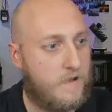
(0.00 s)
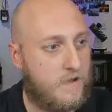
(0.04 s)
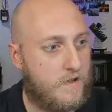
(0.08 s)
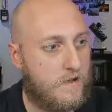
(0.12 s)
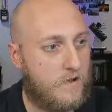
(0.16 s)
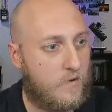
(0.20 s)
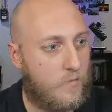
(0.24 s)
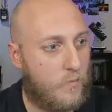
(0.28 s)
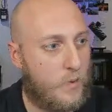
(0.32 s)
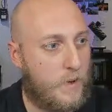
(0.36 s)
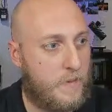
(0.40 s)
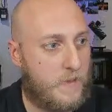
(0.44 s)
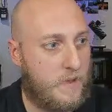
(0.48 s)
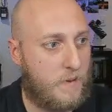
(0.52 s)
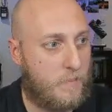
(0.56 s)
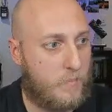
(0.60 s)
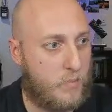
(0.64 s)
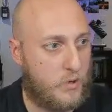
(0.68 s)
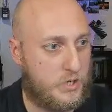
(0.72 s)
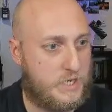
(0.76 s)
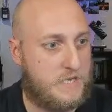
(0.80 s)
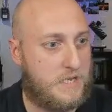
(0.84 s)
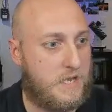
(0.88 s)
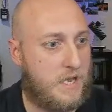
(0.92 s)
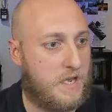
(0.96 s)
one that
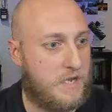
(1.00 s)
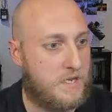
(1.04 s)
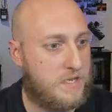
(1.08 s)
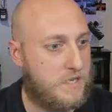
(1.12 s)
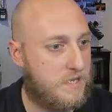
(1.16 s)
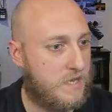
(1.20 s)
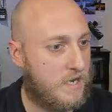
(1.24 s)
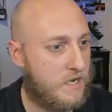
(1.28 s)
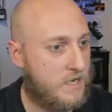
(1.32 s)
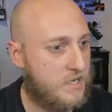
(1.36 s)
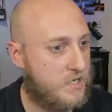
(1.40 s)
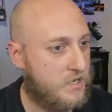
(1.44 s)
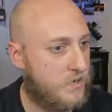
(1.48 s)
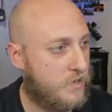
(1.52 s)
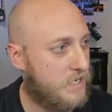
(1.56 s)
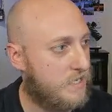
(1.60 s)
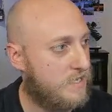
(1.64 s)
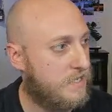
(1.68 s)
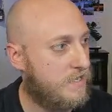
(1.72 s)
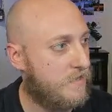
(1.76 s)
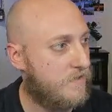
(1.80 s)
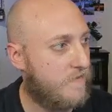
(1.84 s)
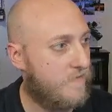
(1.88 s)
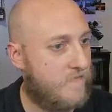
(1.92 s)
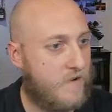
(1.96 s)
persists. And as you can
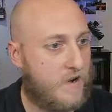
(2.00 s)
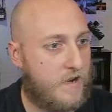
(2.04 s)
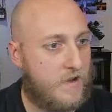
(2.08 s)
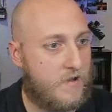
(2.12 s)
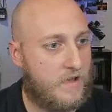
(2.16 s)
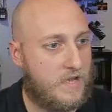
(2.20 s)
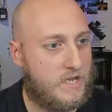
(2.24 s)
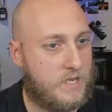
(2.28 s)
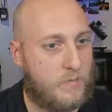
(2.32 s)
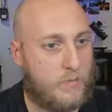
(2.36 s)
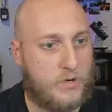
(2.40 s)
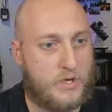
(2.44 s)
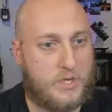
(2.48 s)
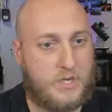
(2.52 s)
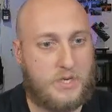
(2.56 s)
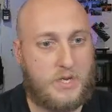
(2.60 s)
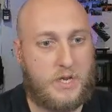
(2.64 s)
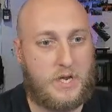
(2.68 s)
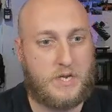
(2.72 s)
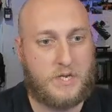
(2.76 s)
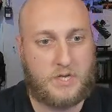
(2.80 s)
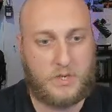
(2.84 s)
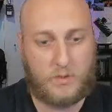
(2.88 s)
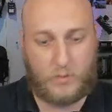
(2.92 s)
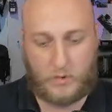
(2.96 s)
see, the file has
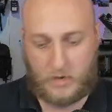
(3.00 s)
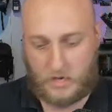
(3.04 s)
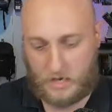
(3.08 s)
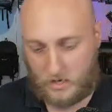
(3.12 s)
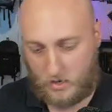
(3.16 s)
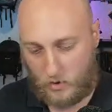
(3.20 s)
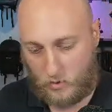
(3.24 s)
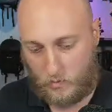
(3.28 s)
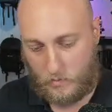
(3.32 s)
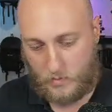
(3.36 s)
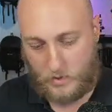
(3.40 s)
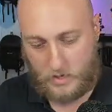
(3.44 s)
persists. We can open